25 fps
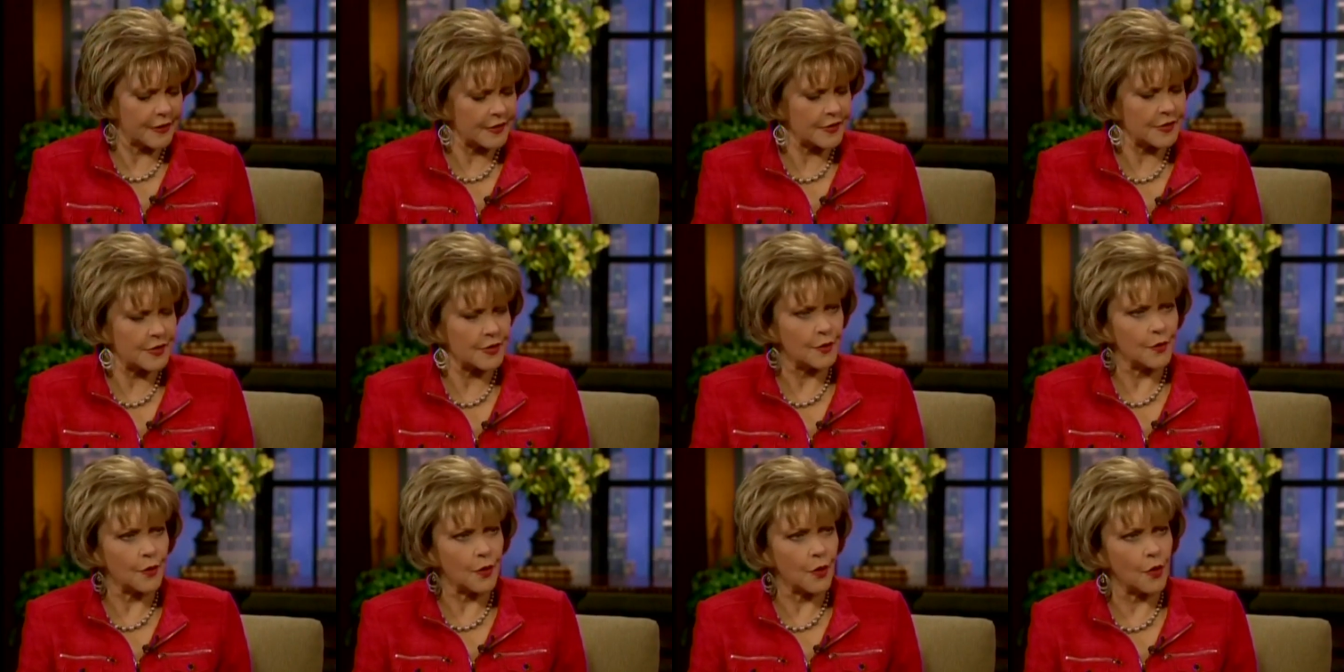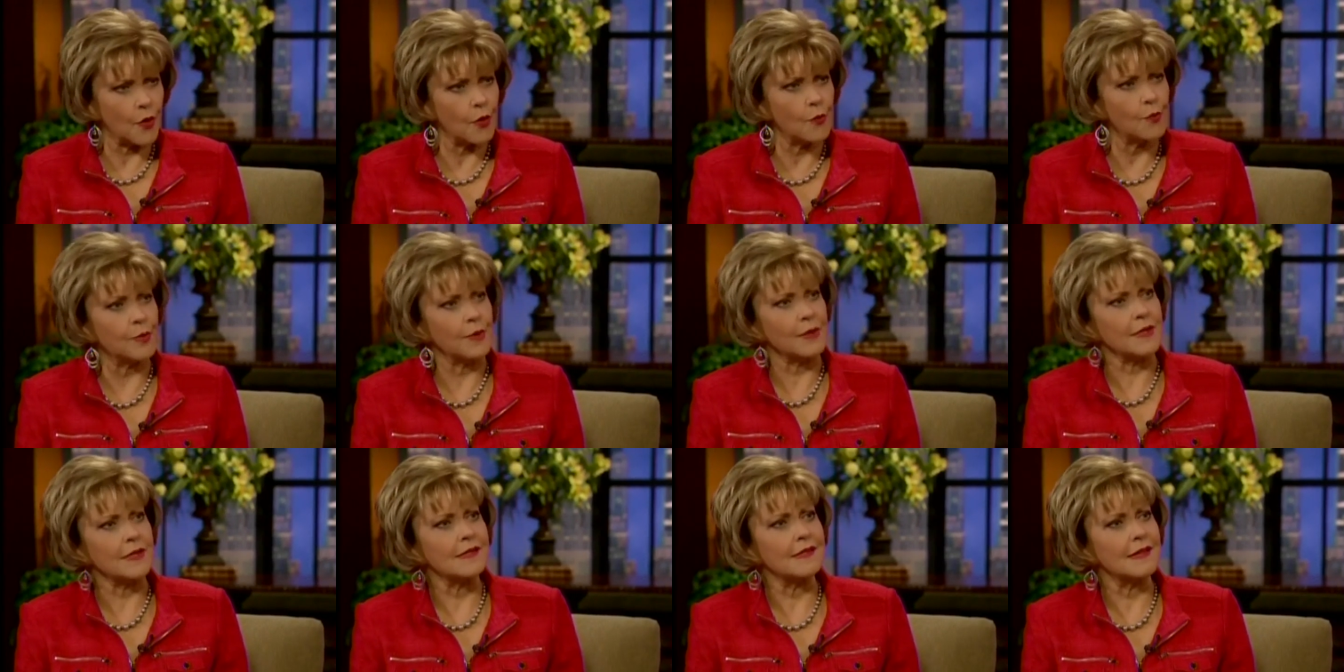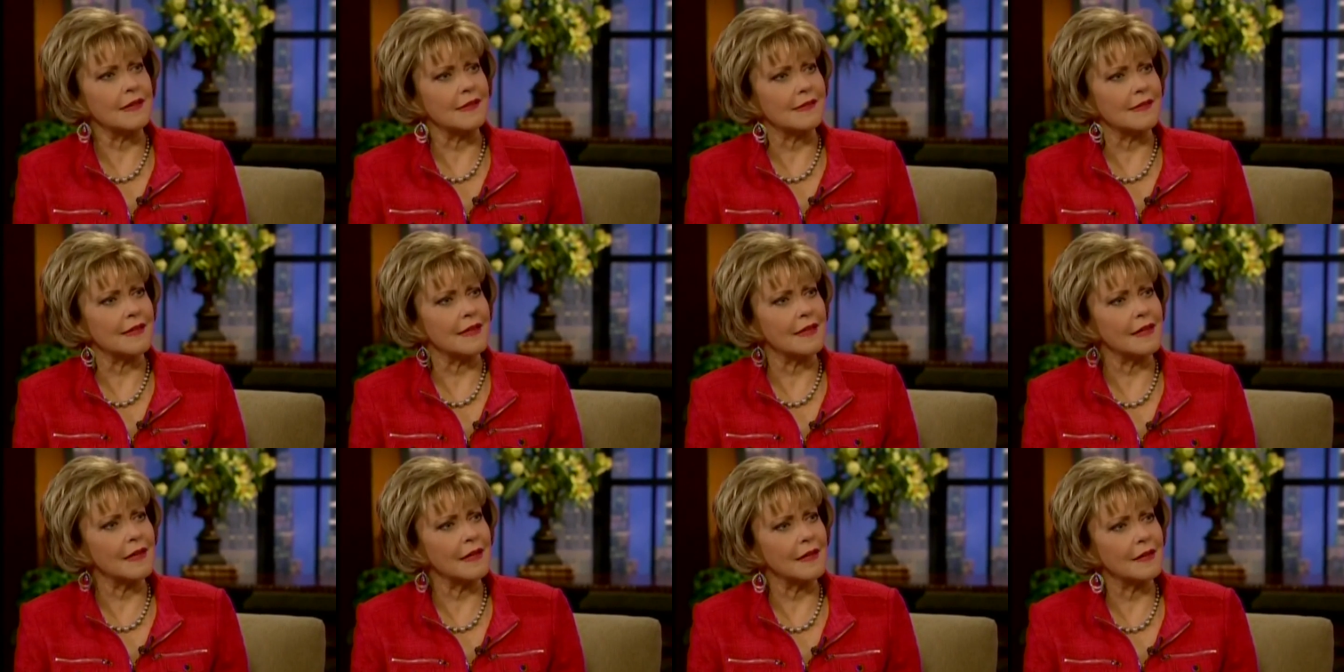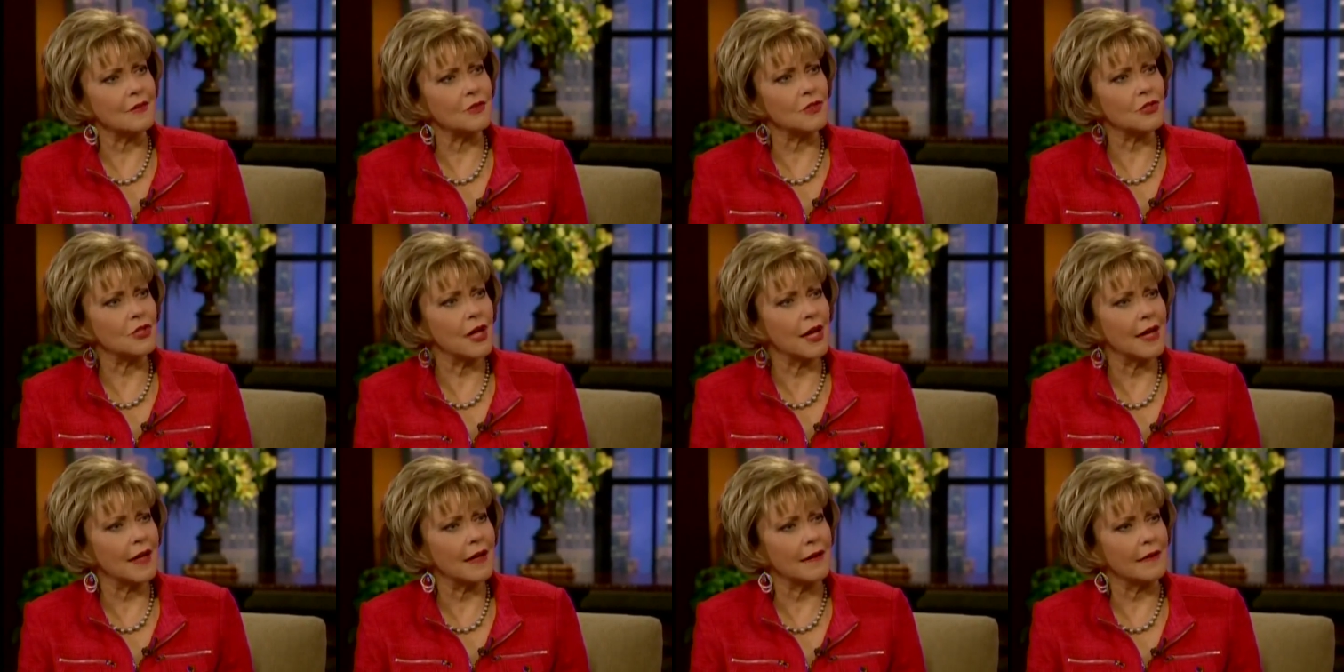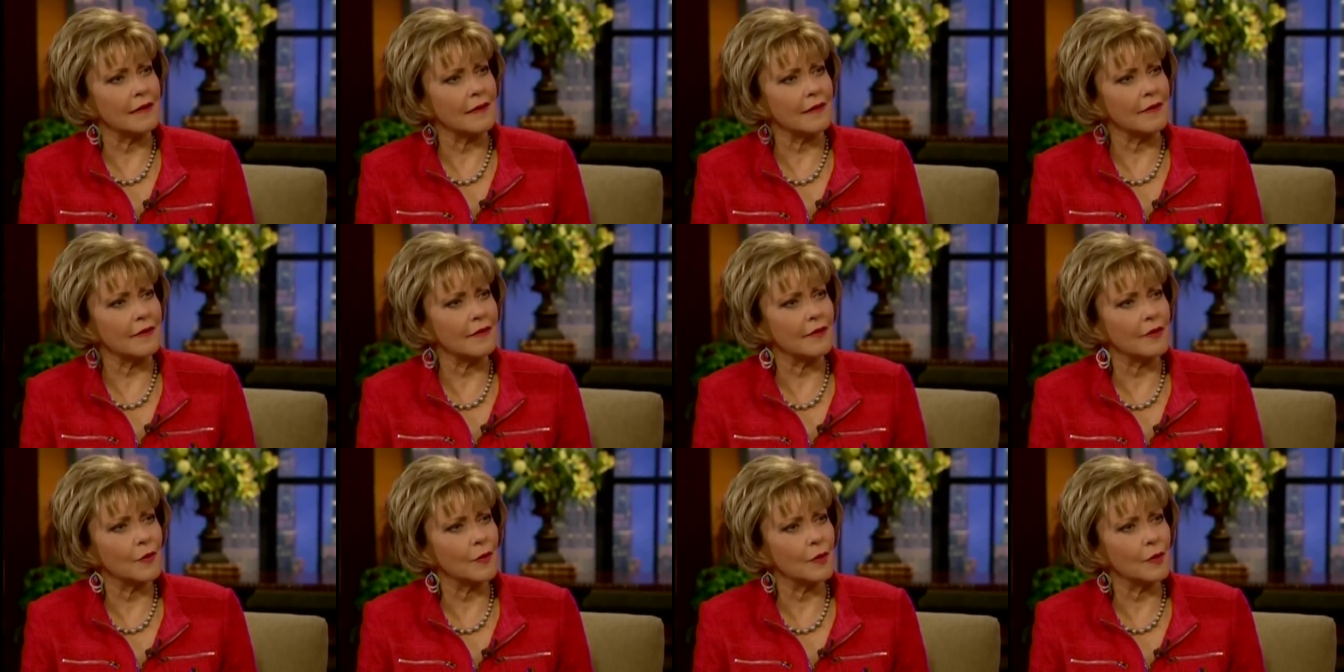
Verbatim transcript: so hopeless as a young child and so